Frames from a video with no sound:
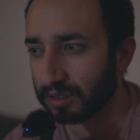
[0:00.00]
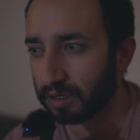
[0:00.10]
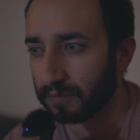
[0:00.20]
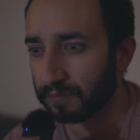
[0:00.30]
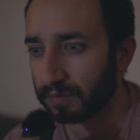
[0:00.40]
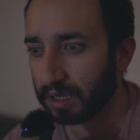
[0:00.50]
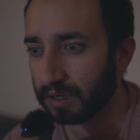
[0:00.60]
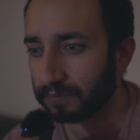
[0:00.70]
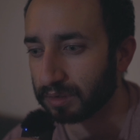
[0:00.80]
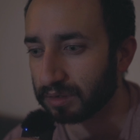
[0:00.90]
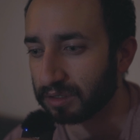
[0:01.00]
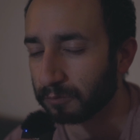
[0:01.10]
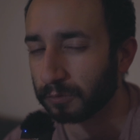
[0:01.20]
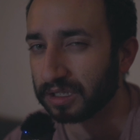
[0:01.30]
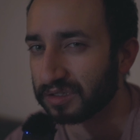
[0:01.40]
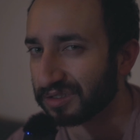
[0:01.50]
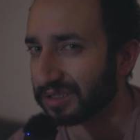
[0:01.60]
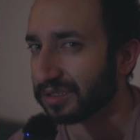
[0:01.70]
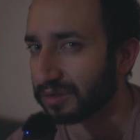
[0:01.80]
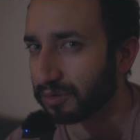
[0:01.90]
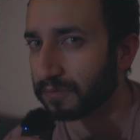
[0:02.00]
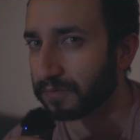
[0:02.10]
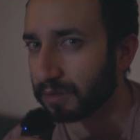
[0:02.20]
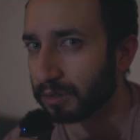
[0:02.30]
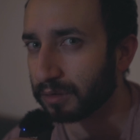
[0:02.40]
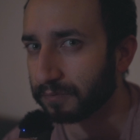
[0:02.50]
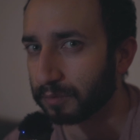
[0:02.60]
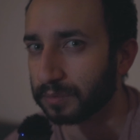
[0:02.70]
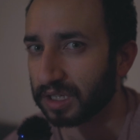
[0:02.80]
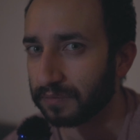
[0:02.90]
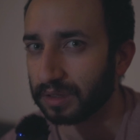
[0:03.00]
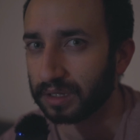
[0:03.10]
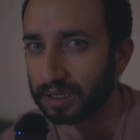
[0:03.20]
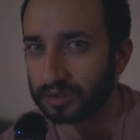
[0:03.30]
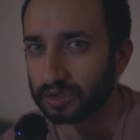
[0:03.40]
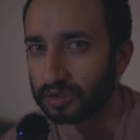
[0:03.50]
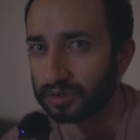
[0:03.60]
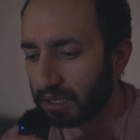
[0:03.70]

of everything we had seen so far from David Lynch.